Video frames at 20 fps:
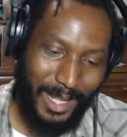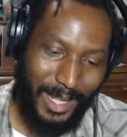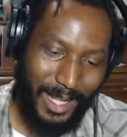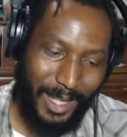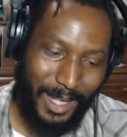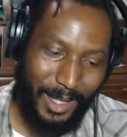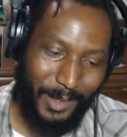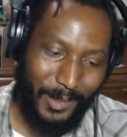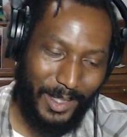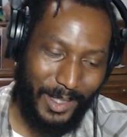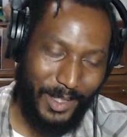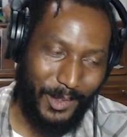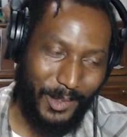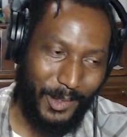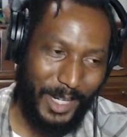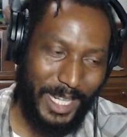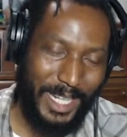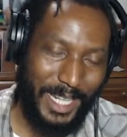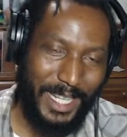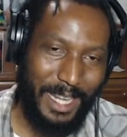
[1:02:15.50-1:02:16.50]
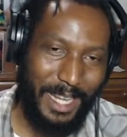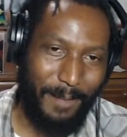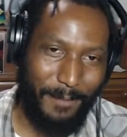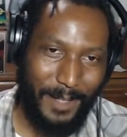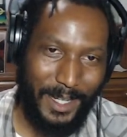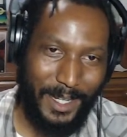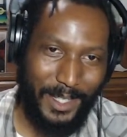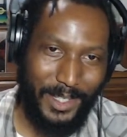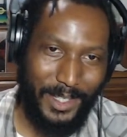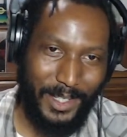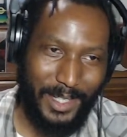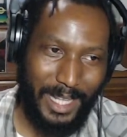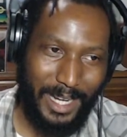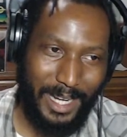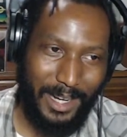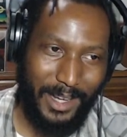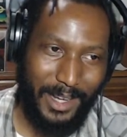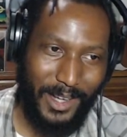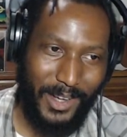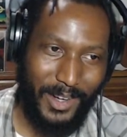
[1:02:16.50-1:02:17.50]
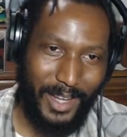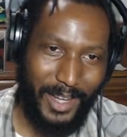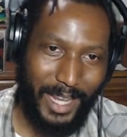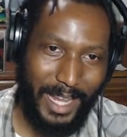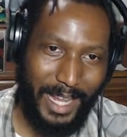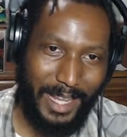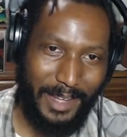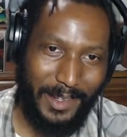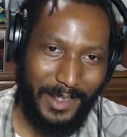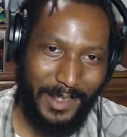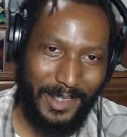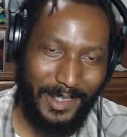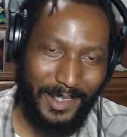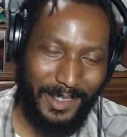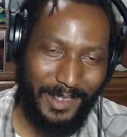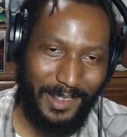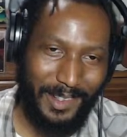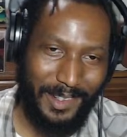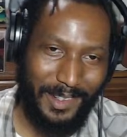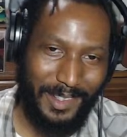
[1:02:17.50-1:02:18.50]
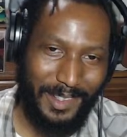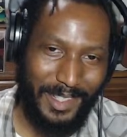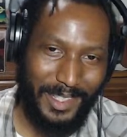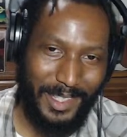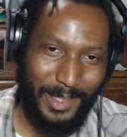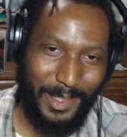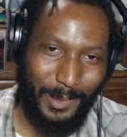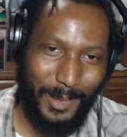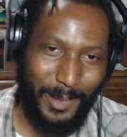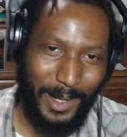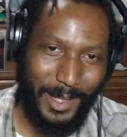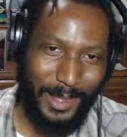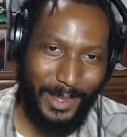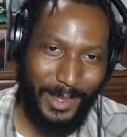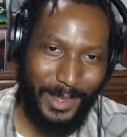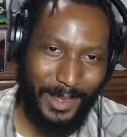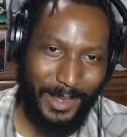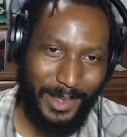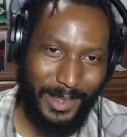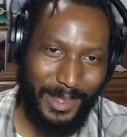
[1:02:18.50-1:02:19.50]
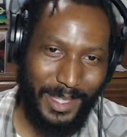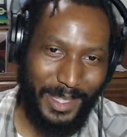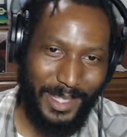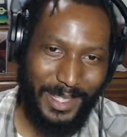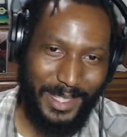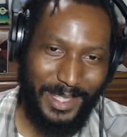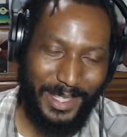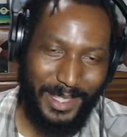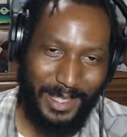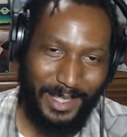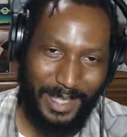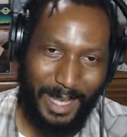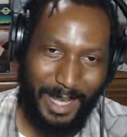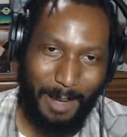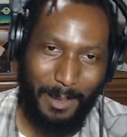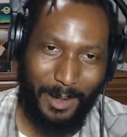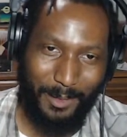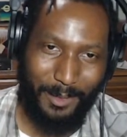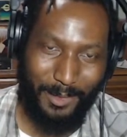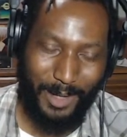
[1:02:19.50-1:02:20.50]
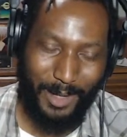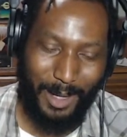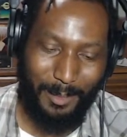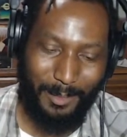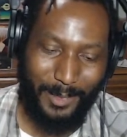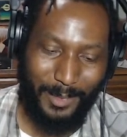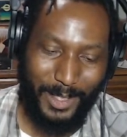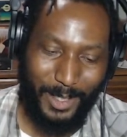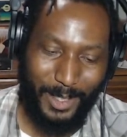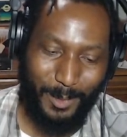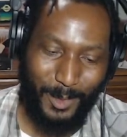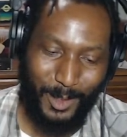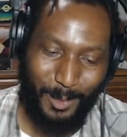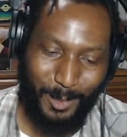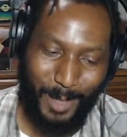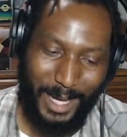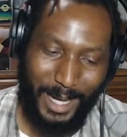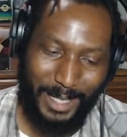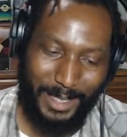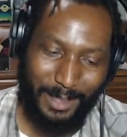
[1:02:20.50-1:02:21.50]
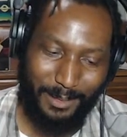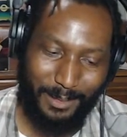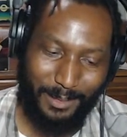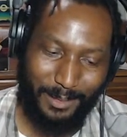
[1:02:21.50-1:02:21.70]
When you read a definition, you're like, okay, this is where this is coming from, this perspective.